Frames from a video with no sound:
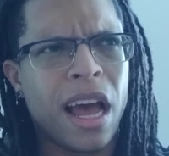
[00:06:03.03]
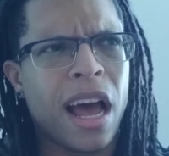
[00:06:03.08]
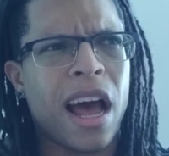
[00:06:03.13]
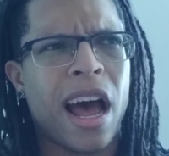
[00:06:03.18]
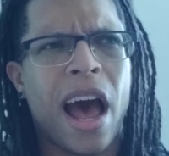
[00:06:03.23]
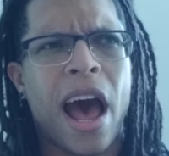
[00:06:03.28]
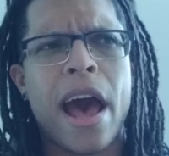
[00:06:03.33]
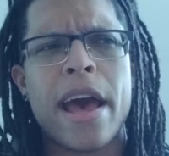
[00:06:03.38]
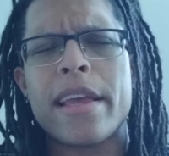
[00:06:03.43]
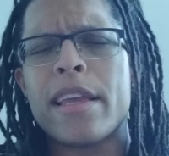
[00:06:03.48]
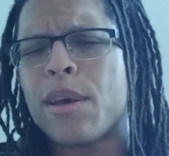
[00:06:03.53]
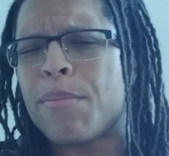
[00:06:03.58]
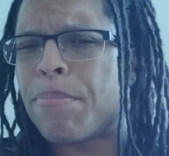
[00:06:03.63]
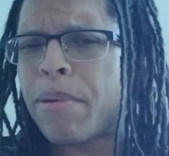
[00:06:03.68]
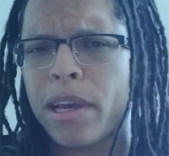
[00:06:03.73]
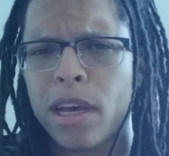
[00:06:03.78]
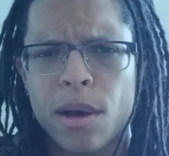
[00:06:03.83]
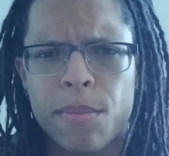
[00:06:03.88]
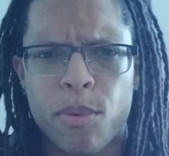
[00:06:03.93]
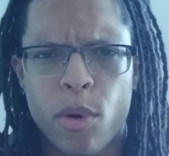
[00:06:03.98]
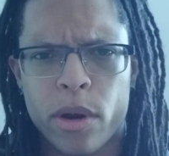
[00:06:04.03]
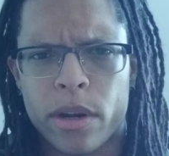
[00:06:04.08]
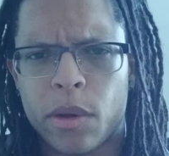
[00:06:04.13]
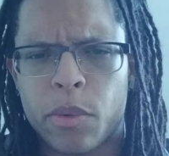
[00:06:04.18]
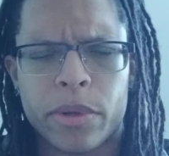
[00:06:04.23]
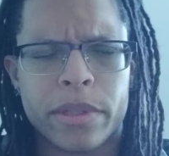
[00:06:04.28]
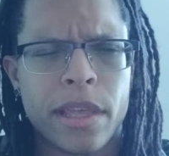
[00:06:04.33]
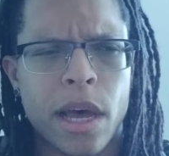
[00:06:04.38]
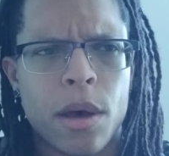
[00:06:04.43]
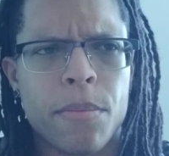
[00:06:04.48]
I could pick up on
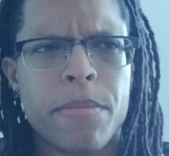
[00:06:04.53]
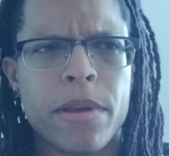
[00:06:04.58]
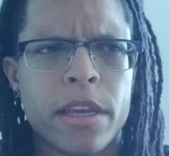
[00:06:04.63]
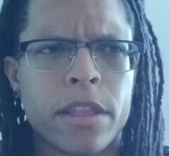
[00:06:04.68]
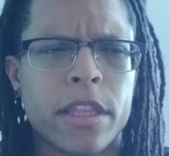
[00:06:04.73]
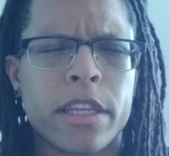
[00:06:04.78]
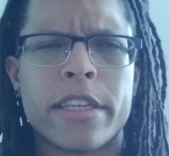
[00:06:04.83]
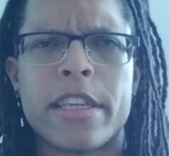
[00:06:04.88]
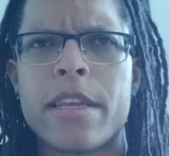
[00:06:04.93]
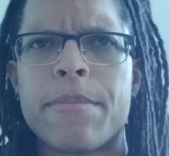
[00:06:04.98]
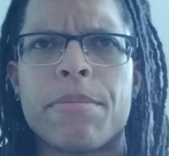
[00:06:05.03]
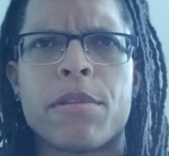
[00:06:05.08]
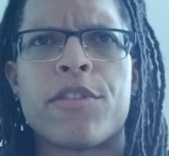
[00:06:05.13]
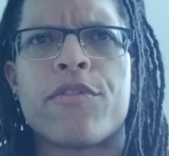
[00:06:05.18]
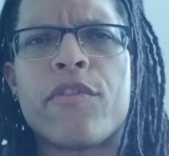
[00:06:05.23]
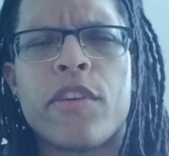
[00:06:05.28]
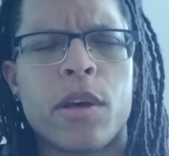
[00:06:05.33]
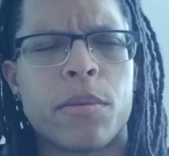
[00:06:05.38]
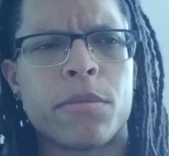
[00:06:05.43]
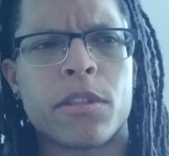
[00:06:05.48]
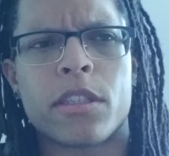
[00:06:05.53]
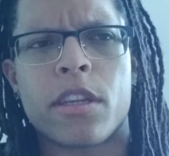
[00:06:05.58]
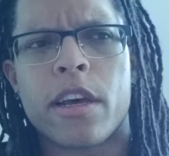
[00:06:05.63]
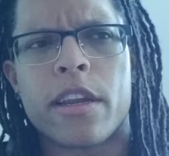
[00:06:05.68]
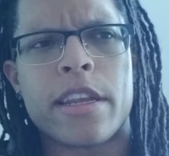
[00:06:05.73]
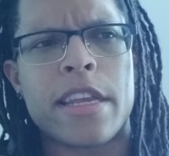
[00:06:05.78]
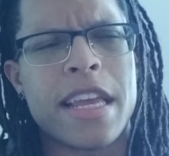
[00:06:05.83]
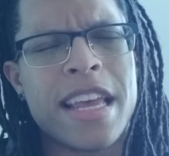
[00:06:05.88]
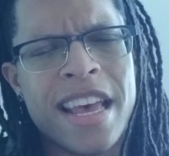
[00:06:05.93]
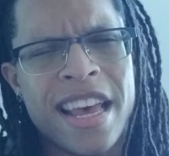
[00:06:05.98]
it without being the deepest film
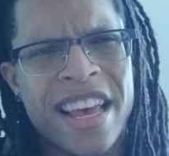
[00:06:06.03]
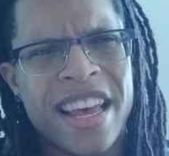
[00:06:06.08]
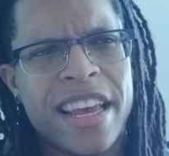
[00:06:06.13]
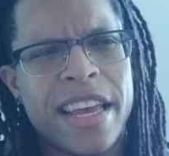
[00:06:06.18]
study.